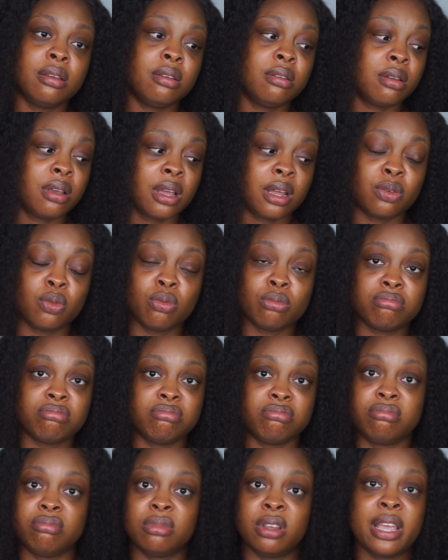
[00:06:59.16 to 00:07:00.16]
it can
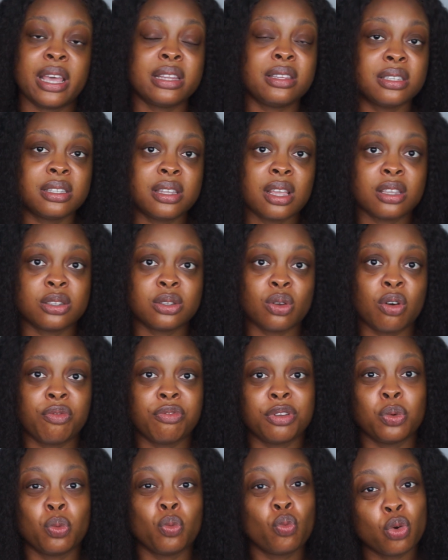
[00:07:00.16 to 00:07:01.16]
get the stains
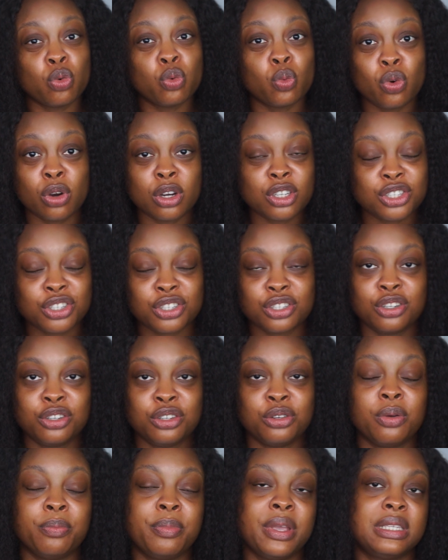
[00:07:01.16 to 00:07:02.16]
off in one wash, you
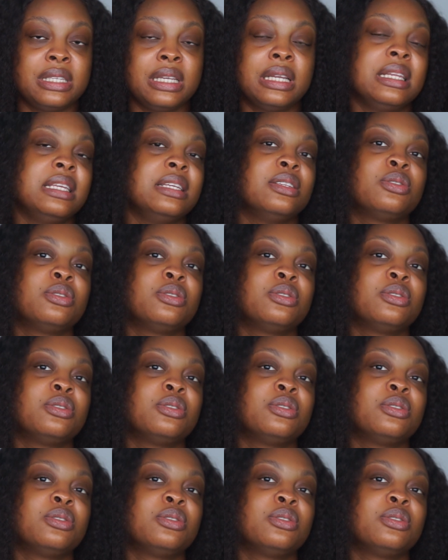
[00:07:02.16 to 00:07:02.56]
know, basically.